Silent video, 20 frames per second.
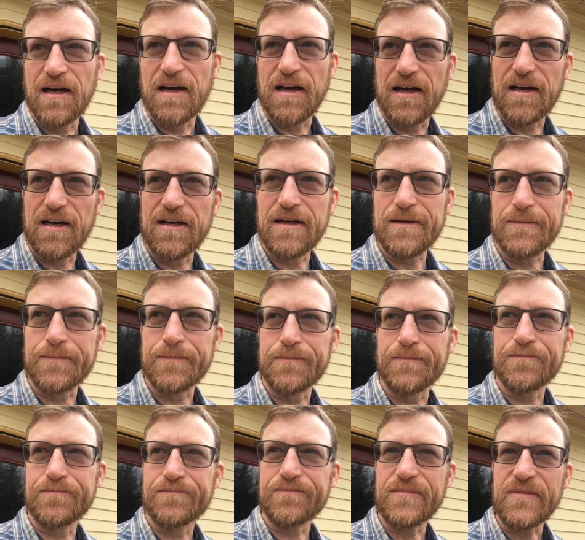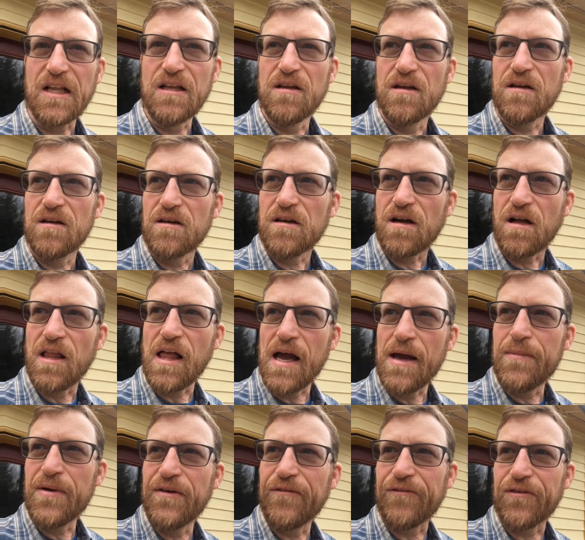Um,
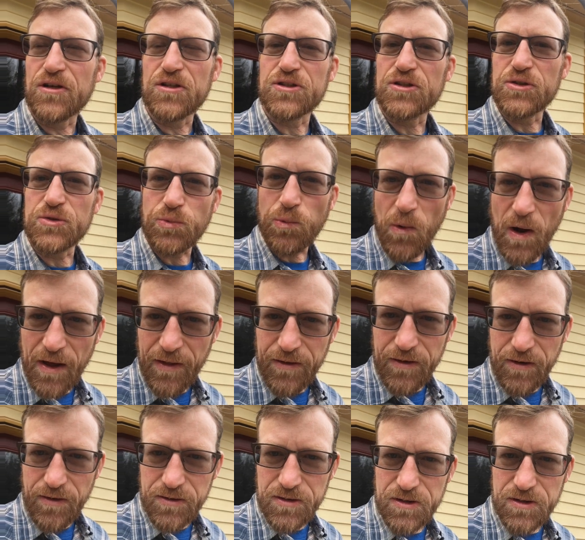Climate versus weather,